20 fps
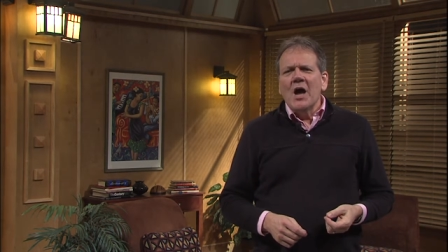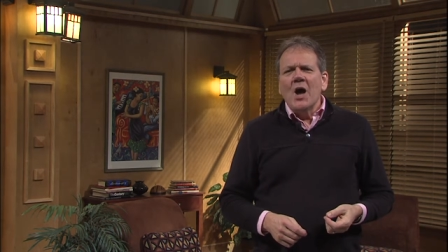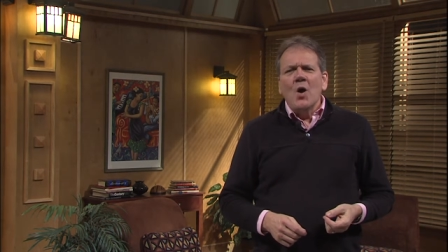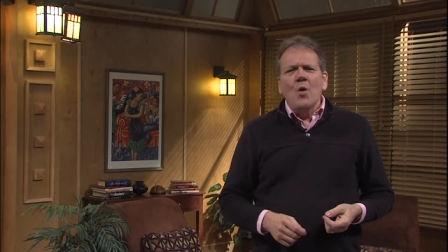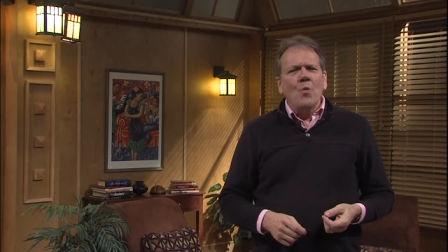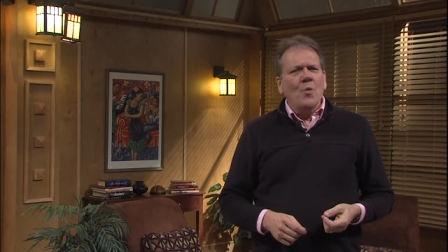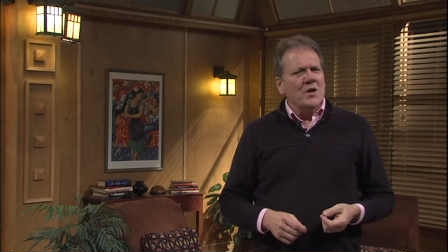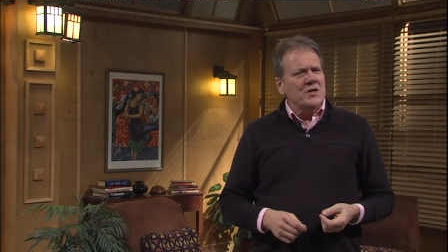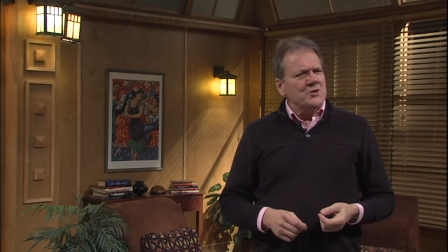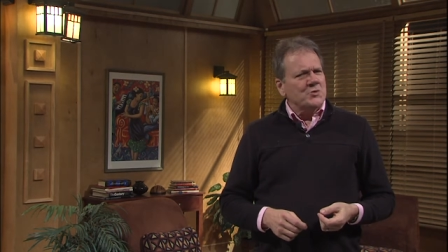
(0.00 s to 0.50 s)

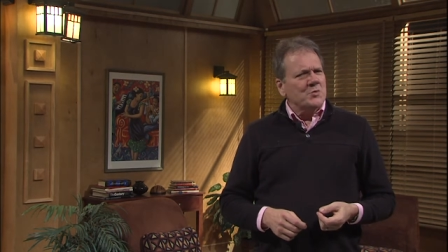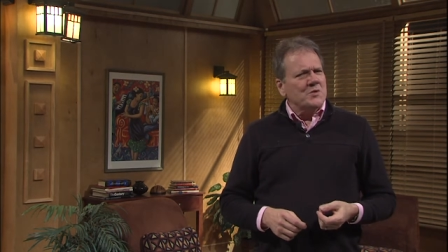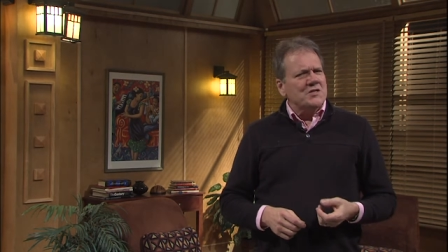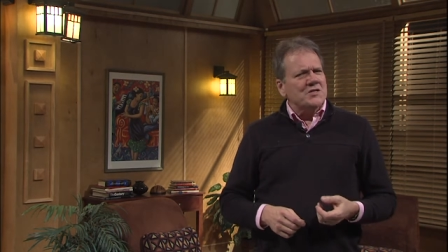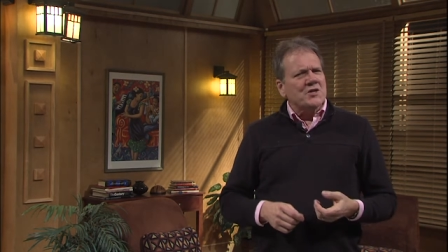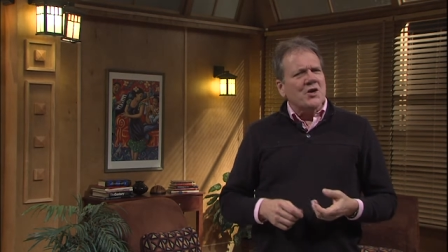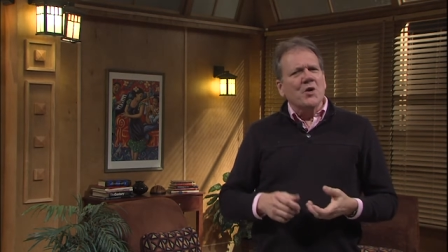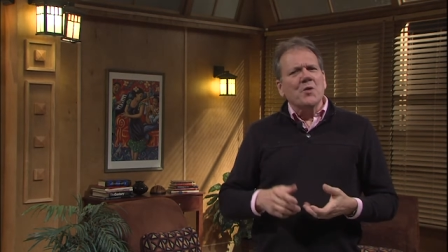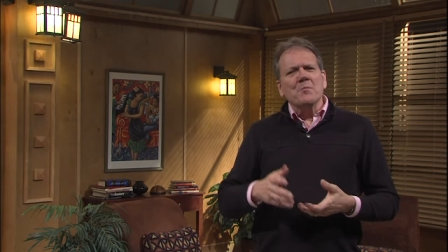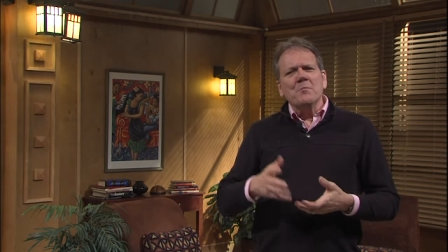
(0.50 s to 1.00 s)
Once we
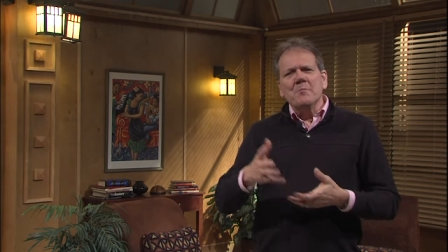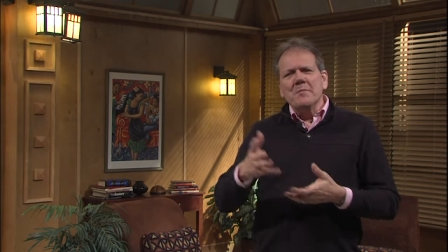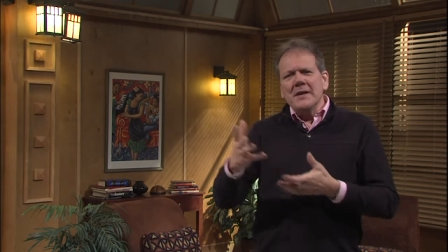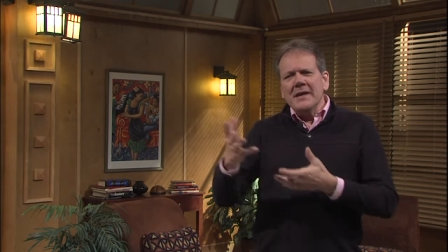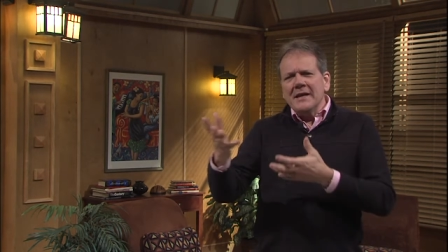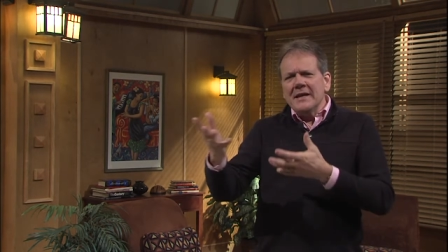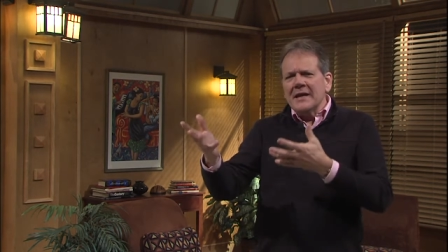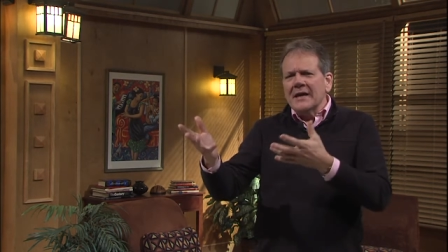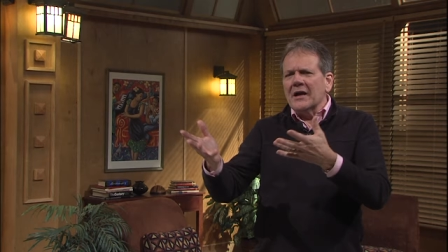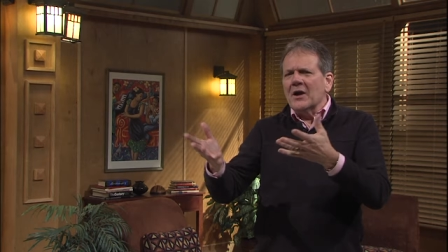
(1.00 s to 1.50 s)
start
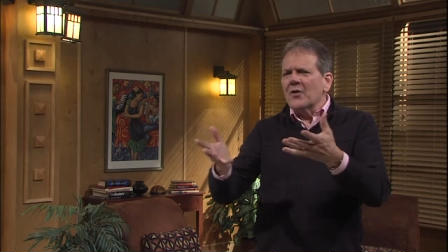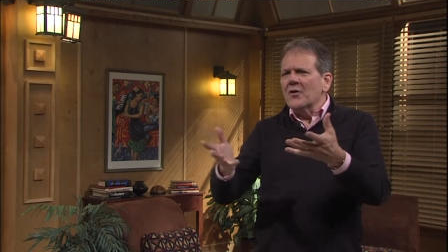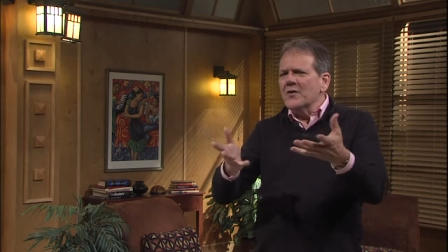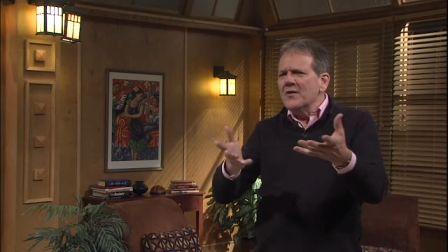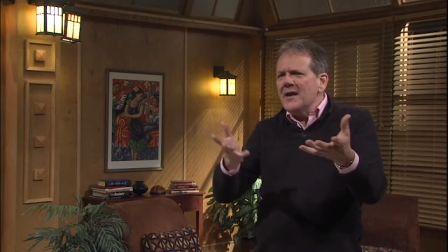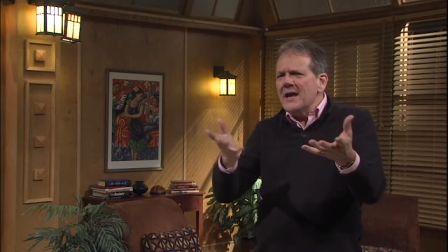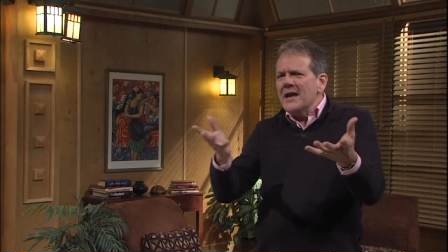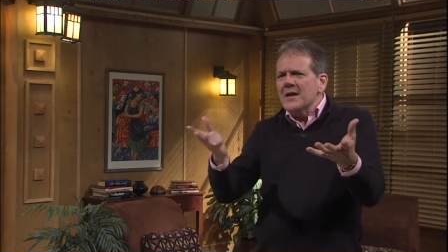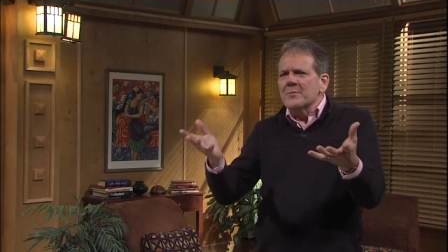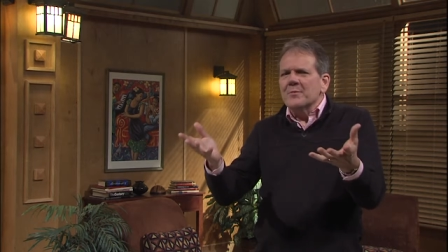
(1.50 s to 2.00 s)
meeting our
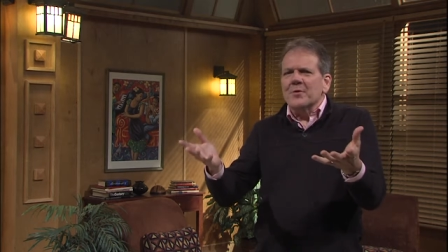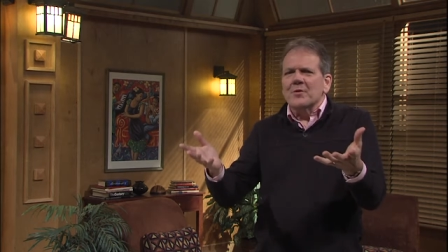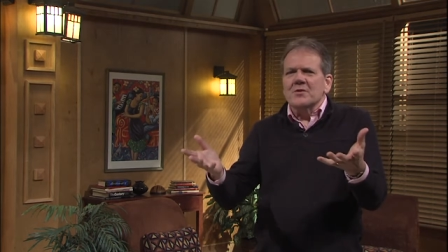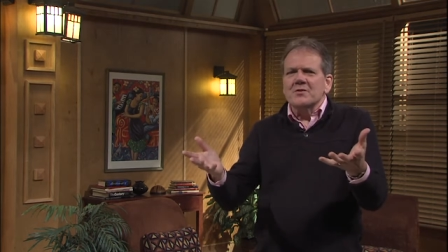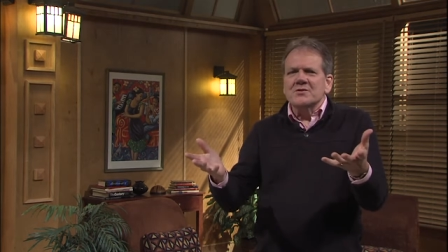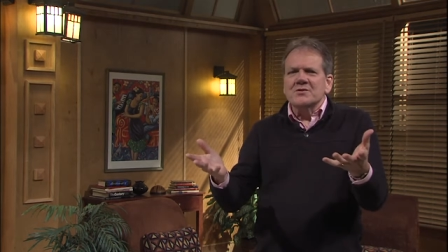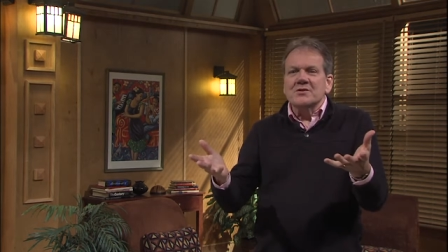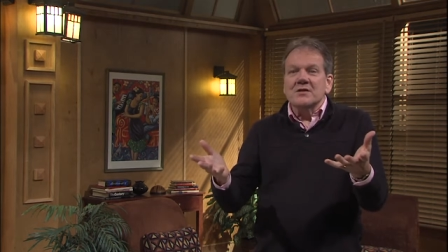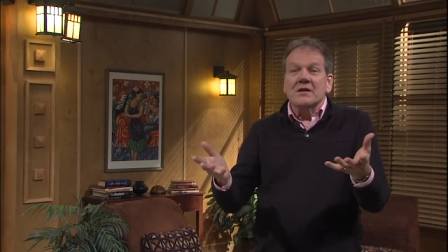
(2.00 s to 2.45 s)
neighbors,